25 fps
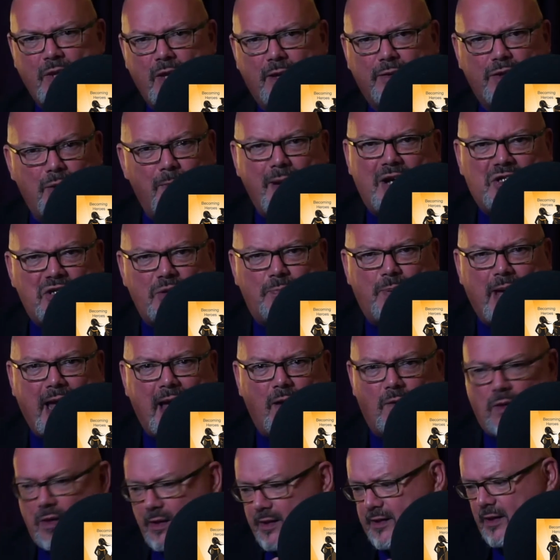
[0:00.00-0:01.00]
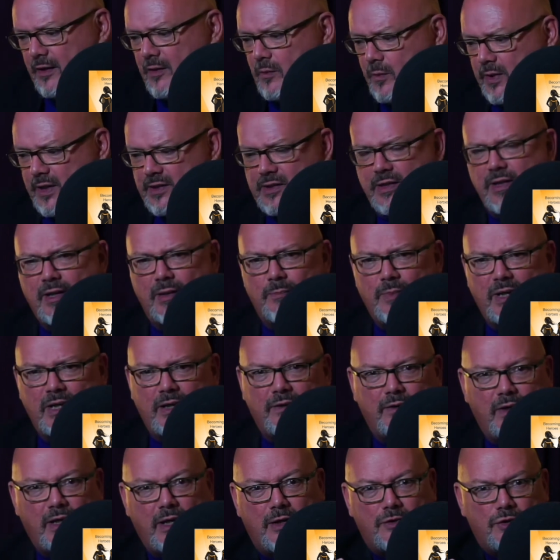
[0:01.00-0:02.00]
the magic power, I don't know what it's going to
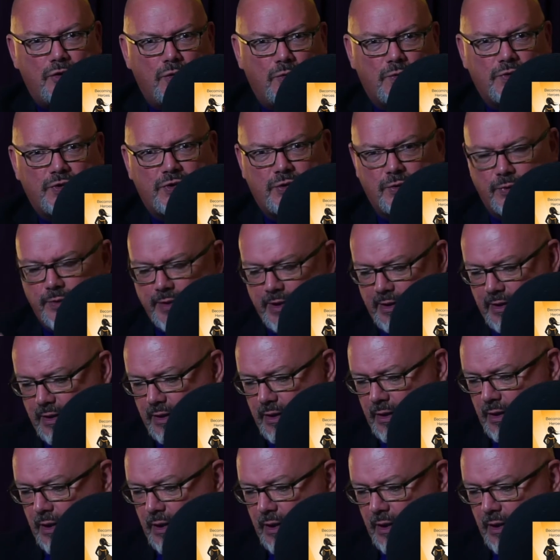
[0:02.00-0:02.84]
be in your story,